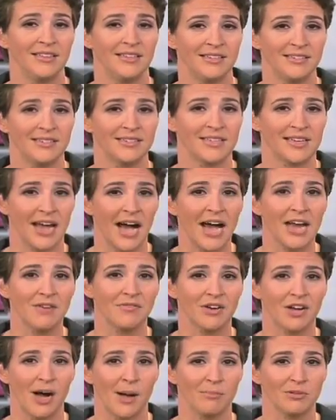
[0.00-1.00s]
this is the
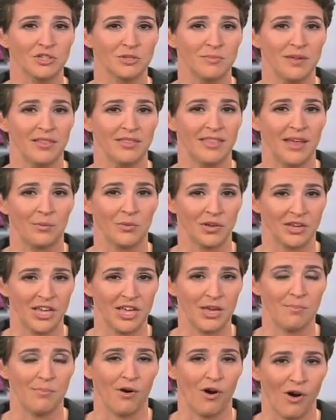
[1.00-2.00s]
kind of accomplishment that will
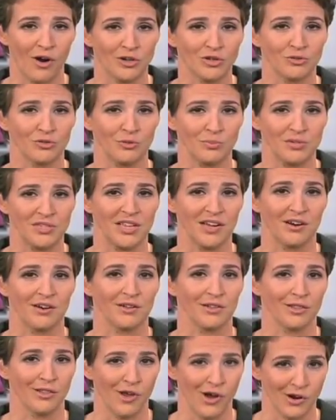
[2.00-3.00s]
keep our troops
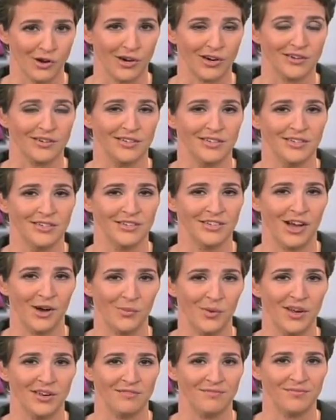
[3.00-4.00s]
there longer,
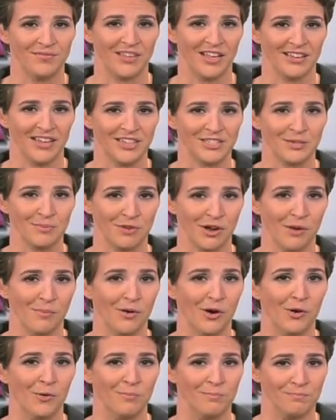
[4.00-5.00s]
not one that lets them
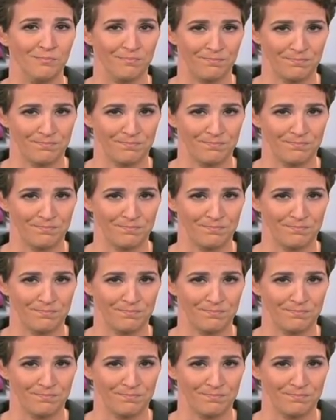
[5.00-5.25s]
come home.